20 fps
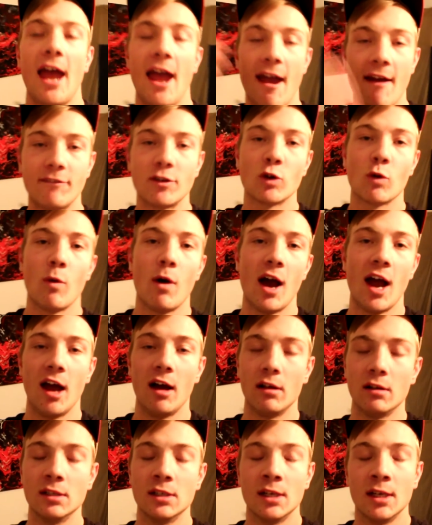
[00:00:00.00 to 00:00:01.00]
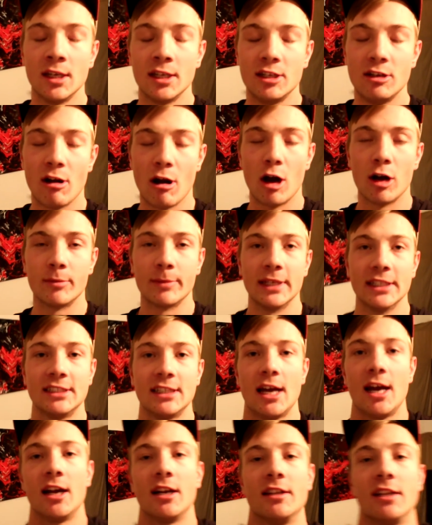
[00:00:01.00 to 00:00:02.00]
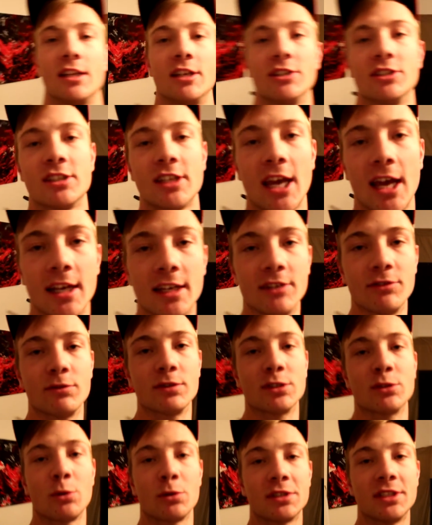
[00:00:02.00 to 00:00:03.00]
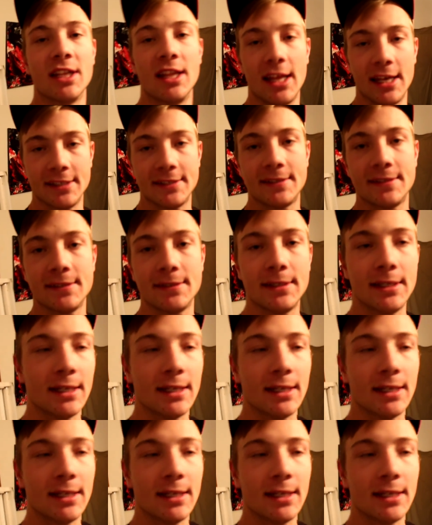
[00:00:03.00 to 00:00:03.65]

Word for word: after a while, your arm gets tired and then you just kind of resort to this.